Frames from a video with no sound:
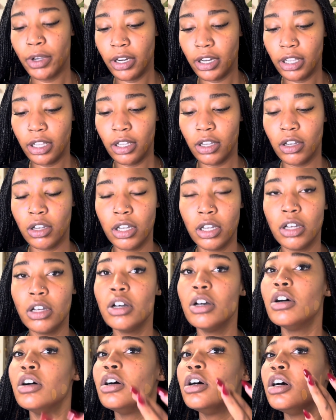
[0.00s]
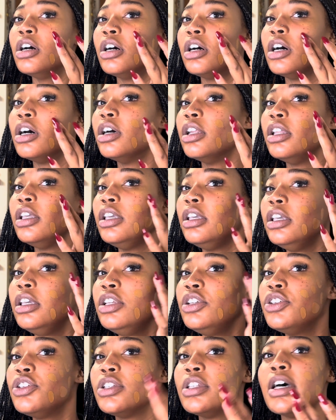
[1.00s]
it on
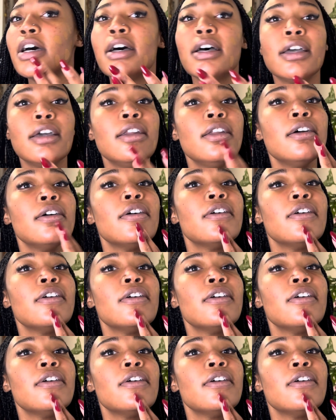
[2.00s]
each side